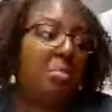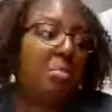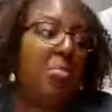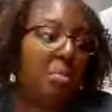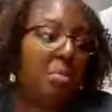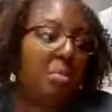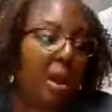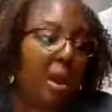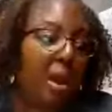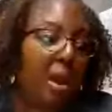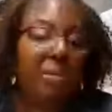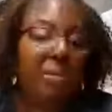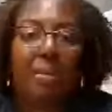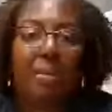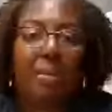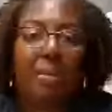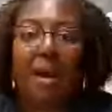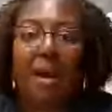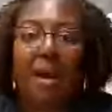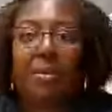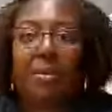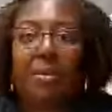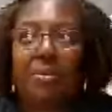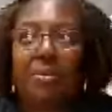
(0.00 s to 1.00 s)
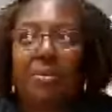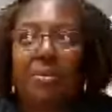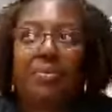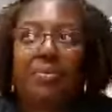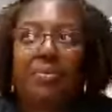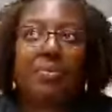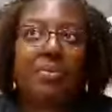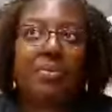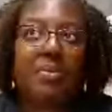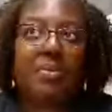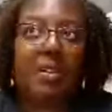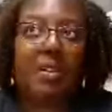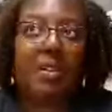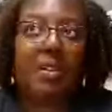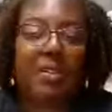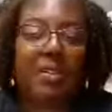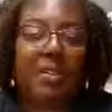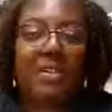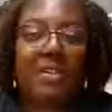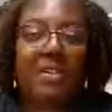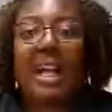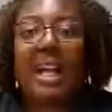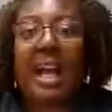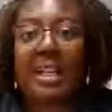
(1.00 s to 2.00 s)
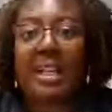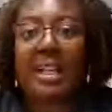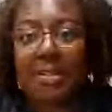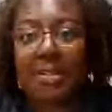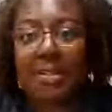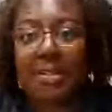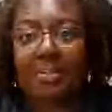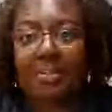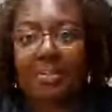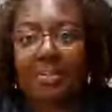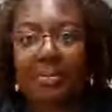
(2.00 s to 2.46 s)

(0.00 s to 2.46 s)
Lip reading: Probably about 50 guys.